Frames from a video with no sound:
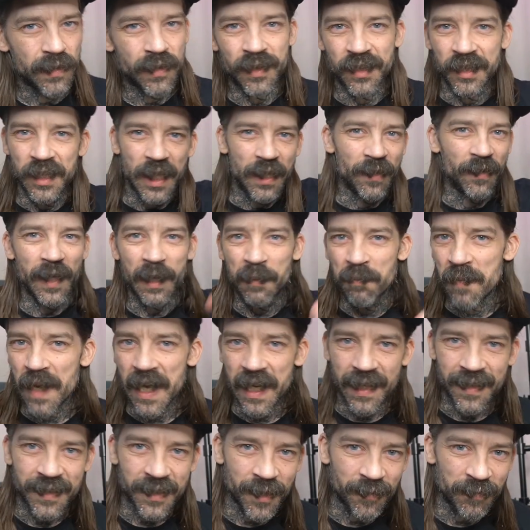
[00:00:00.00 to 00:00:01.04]
stealing
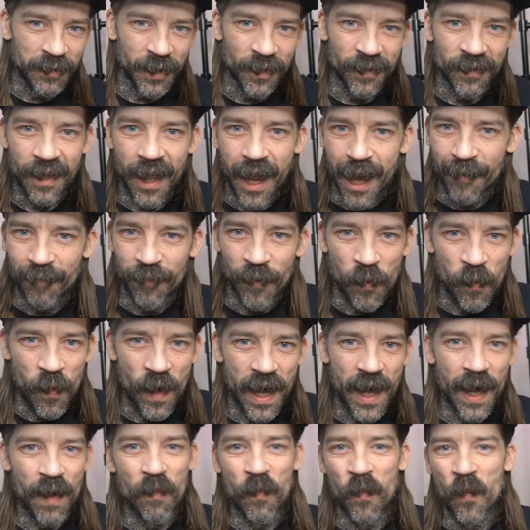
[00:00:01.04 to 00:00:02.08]
minutes of your life
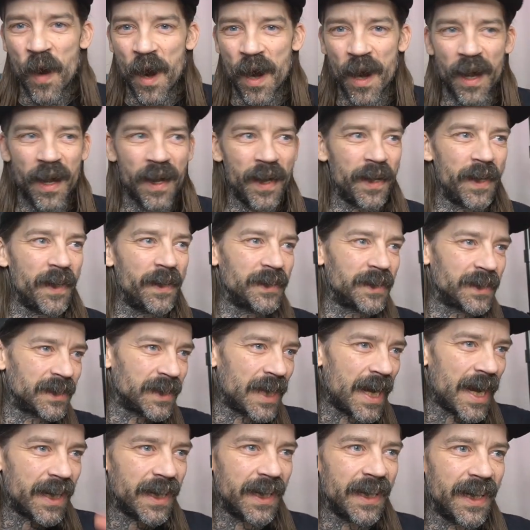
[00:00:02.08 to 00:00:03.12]
away one
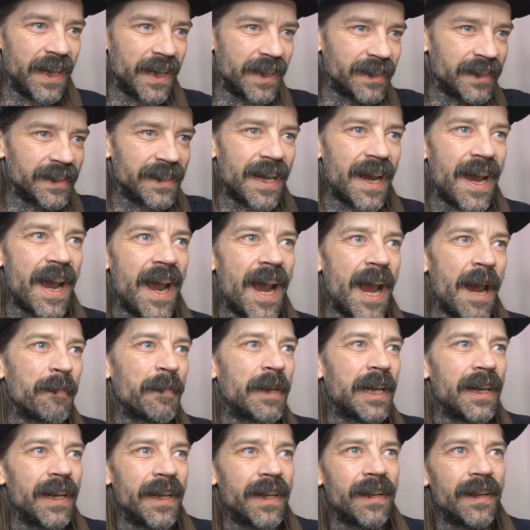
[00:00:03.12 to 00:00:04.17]
second at a time.
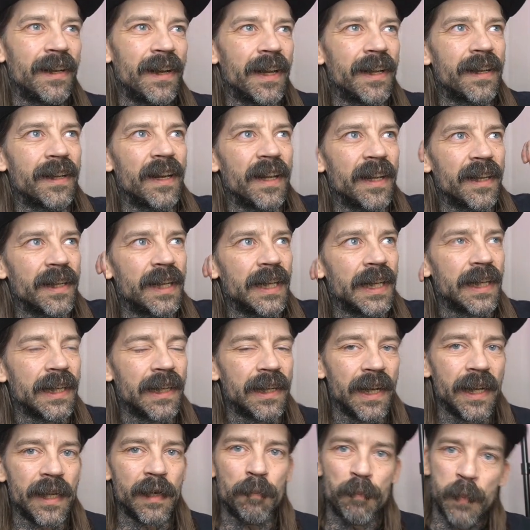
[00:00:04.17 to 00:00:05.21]
Click, click, click, click,
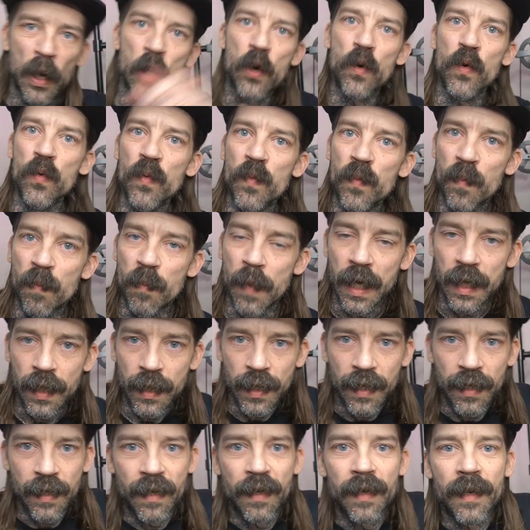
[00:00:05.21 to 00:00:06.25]
click, boom.
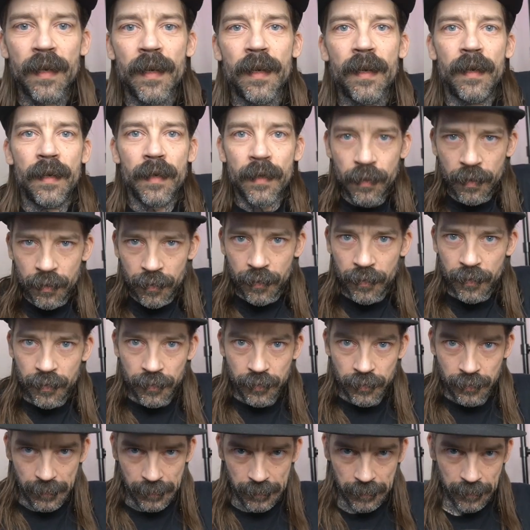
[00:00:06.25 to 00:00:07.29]

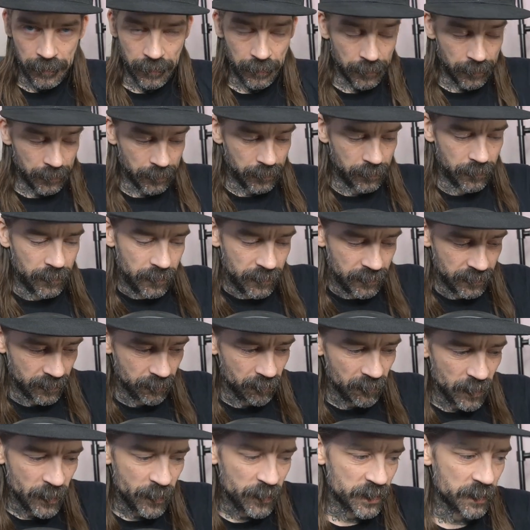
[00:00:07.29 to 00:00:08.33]
I'm
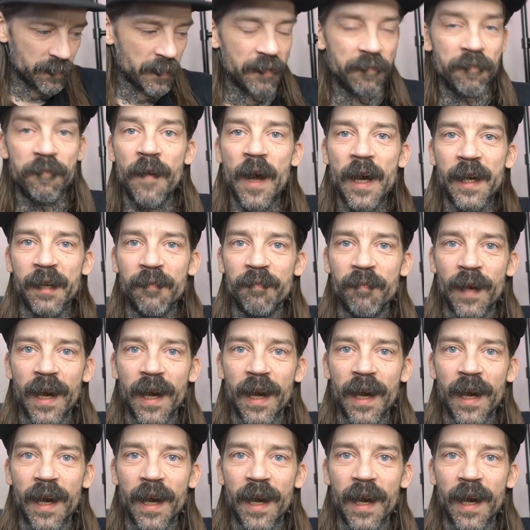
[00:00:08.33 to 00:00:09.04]
losing my fucking